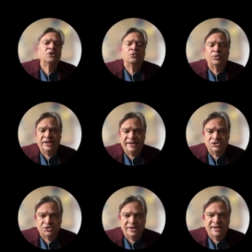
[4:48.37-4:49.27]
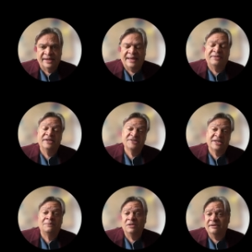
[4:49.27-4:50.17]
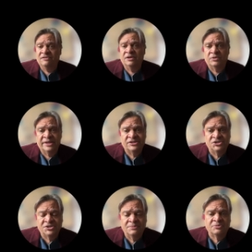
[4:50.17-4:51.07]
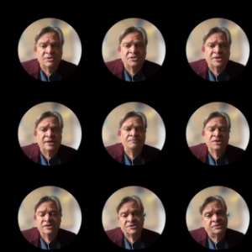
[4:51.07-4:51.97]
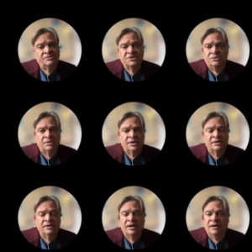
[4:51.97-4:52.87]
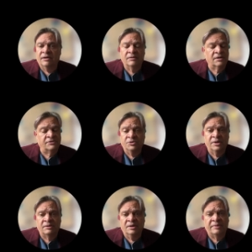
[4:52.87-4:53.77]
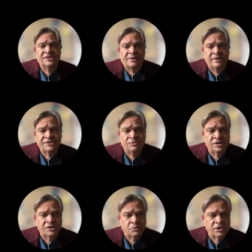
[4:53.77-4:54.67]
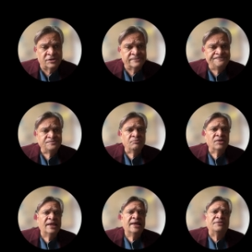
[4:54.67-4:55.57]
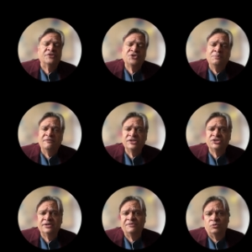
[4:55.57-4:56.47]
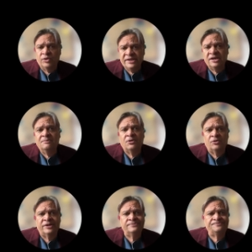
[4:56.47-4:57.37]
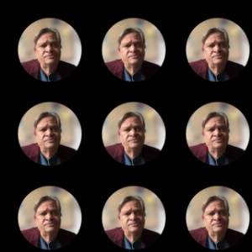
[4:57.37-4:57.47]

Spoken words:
really enjoy it, and they set up lifelong relationships with students who are doing amazing amounts of work in the world. The supervision of the written component